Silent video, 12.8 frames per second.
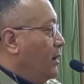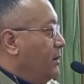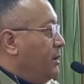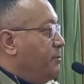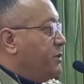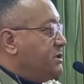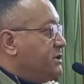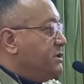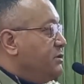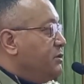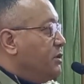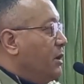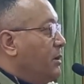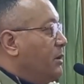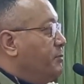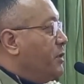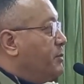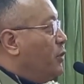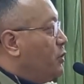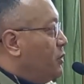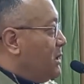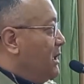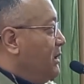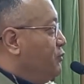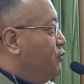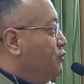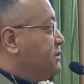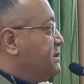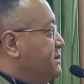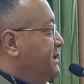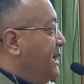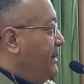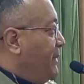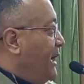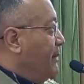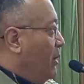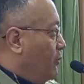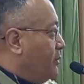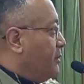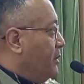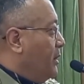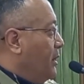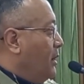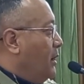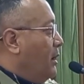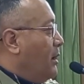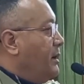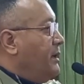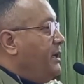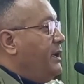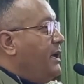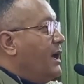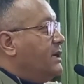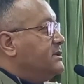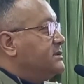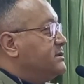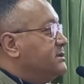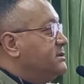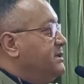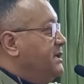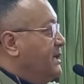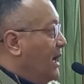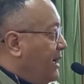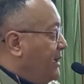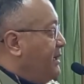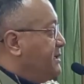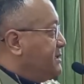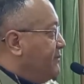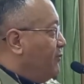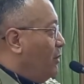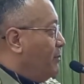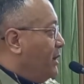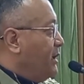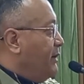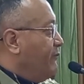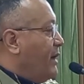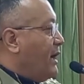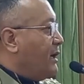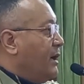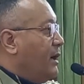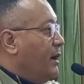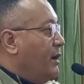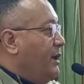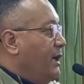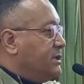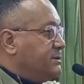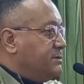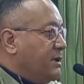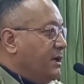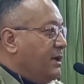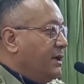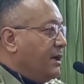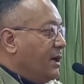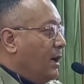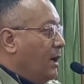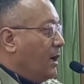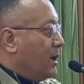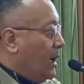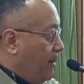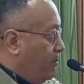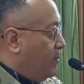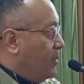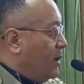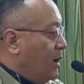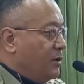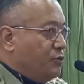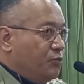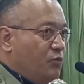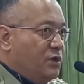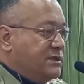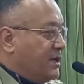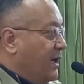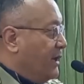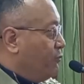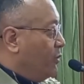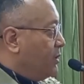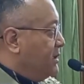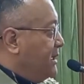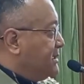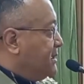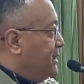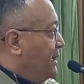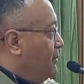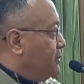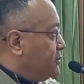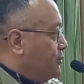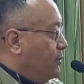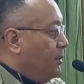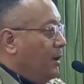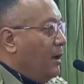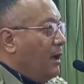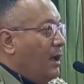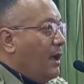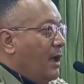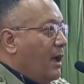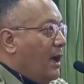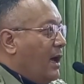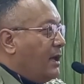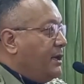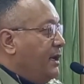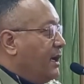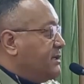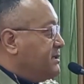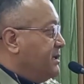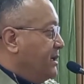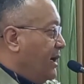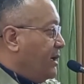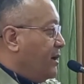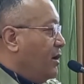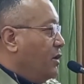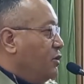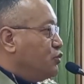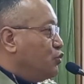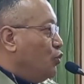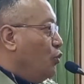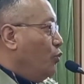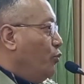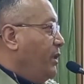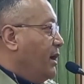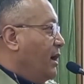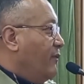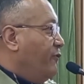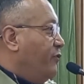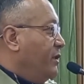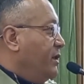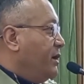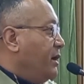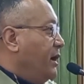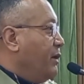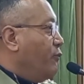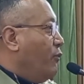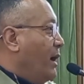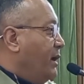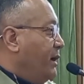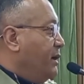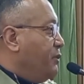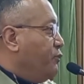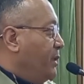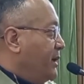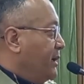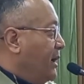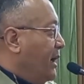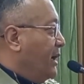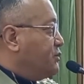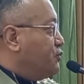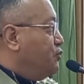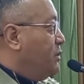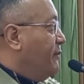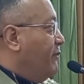The person purportedly whose name came out, he has denied his involvement. In fact, he has come to police headquarters yesterday also, and he has denied. So we are further inquiring into it as to the